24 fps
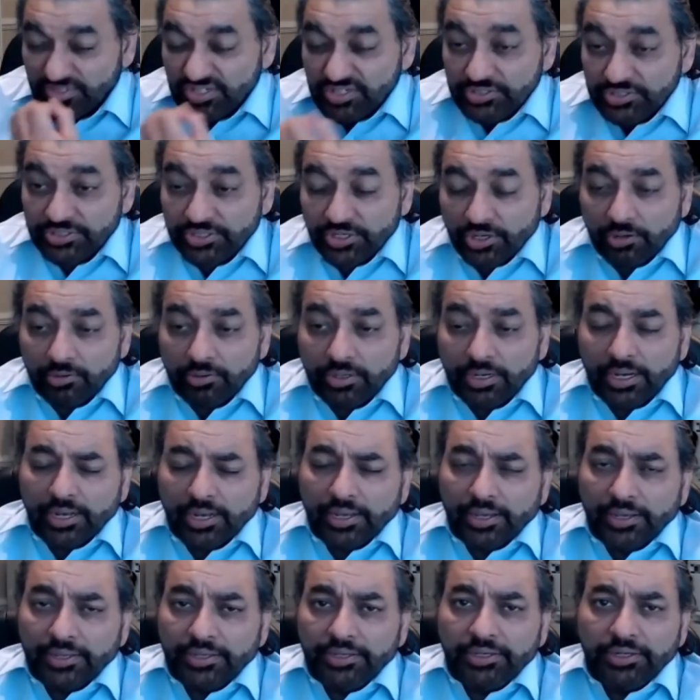So,
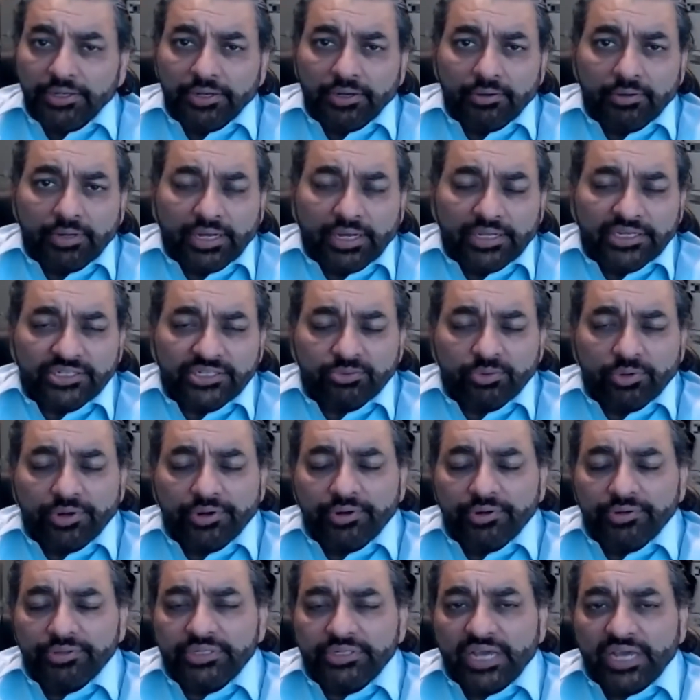I just
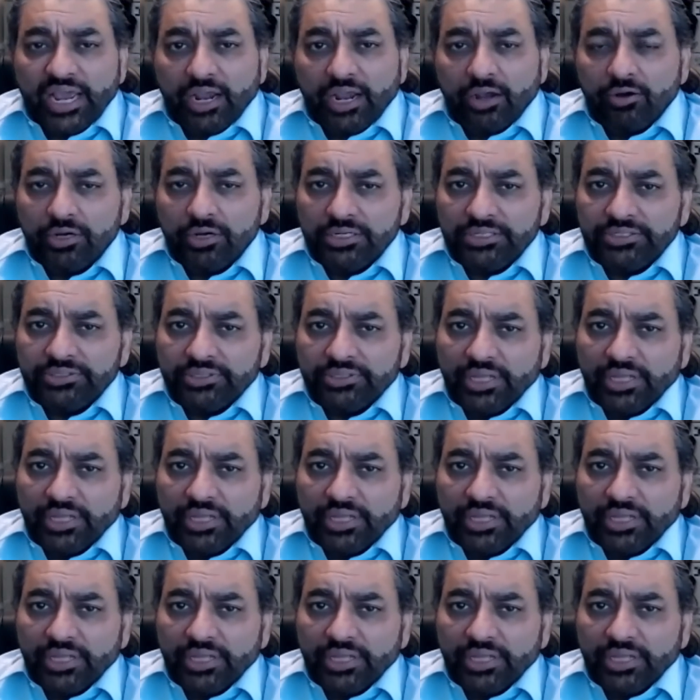wanted to tag on to